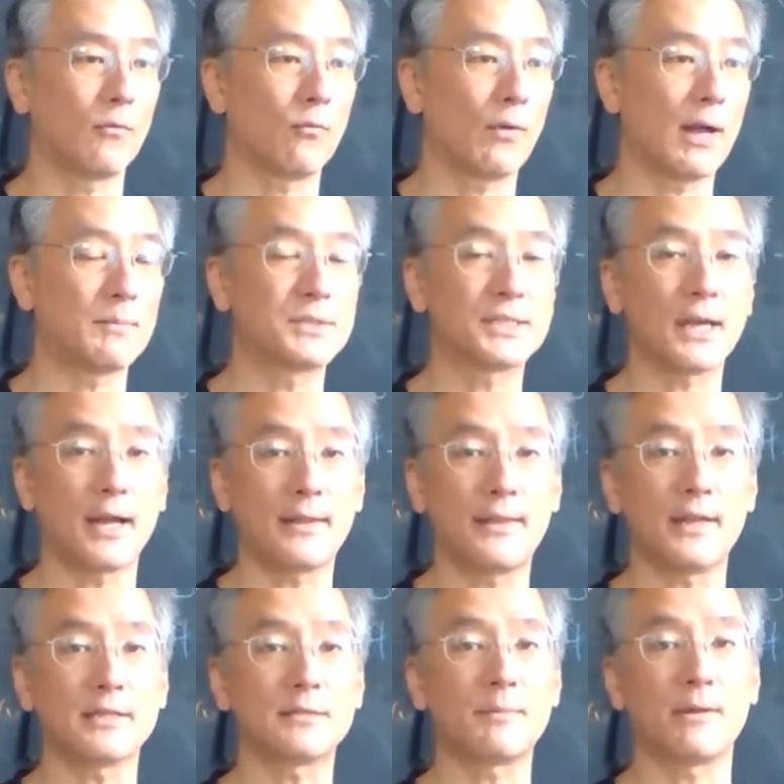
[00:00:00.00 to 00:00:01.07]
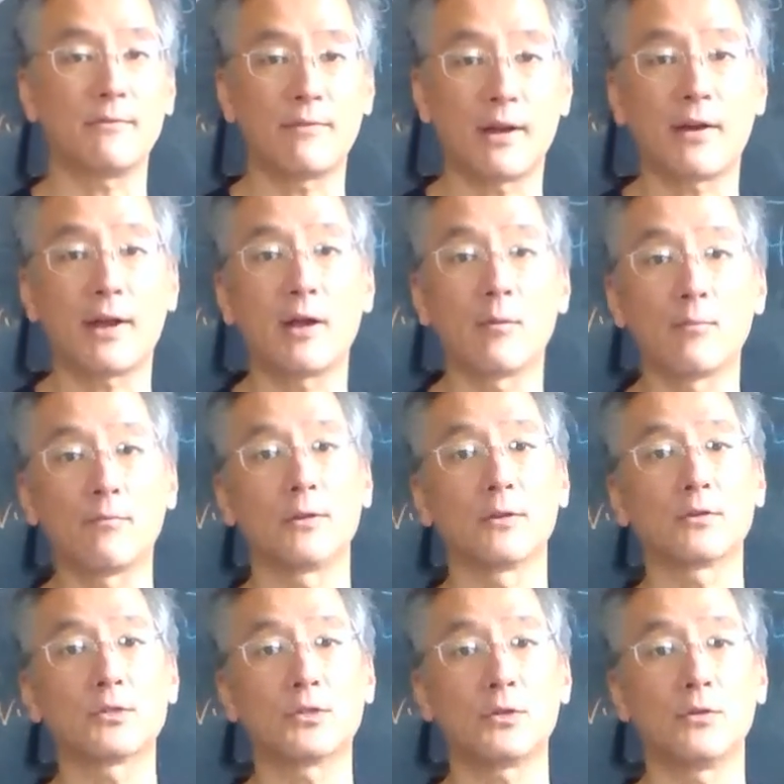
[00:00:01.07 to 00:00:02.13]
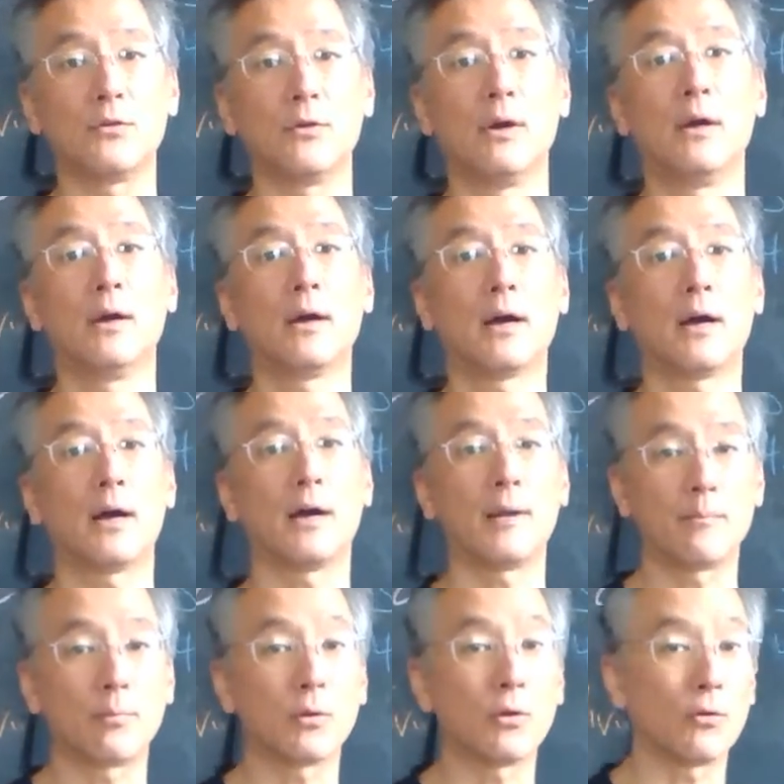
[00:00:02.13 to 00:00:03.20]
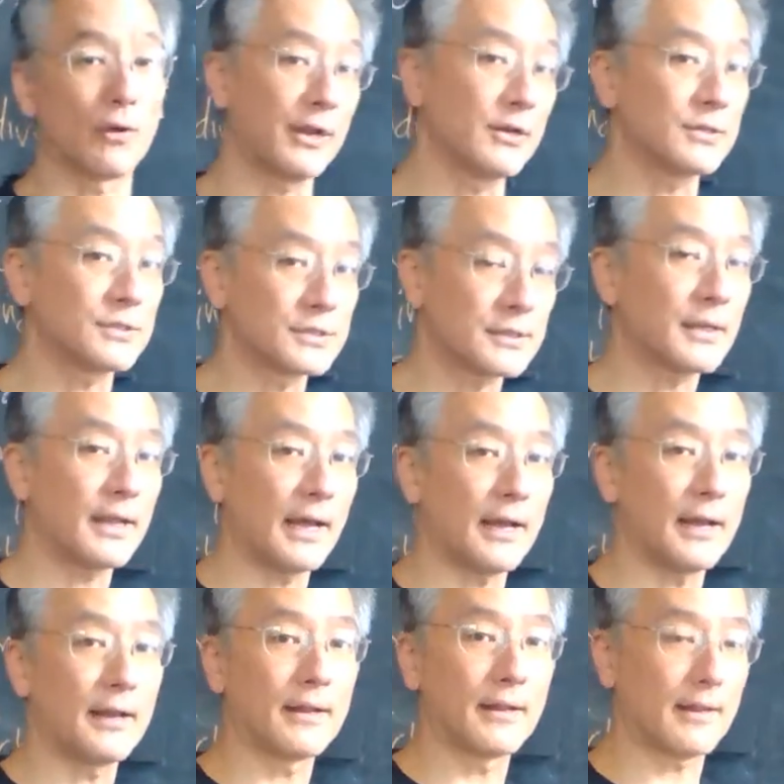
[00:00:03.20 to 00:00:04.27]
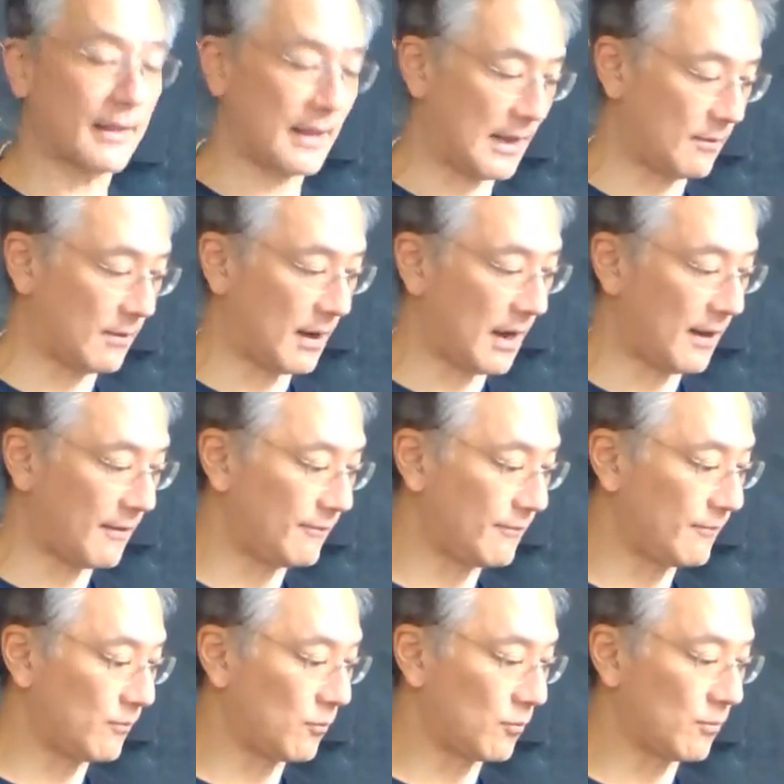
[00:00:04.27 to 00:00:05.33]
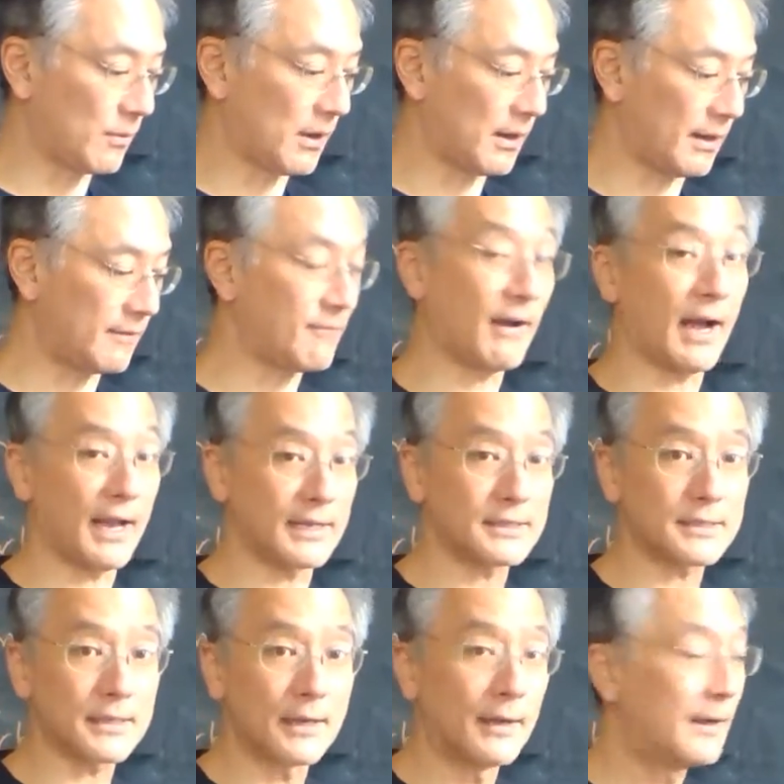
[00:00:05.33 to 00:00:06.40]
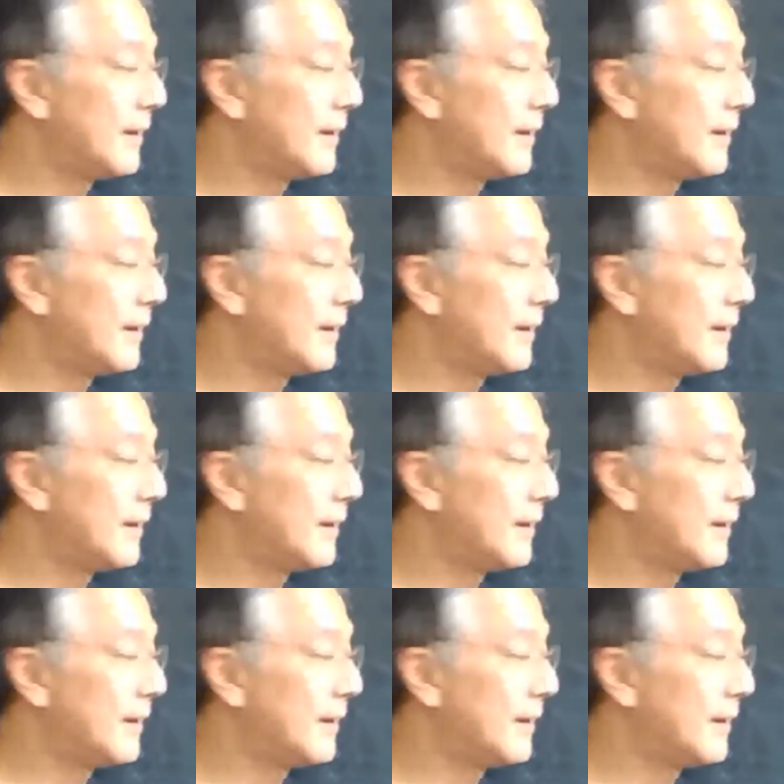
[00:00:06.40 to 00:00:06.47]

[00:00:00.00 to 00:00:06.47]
website that's been very helpful to employers that I've advised.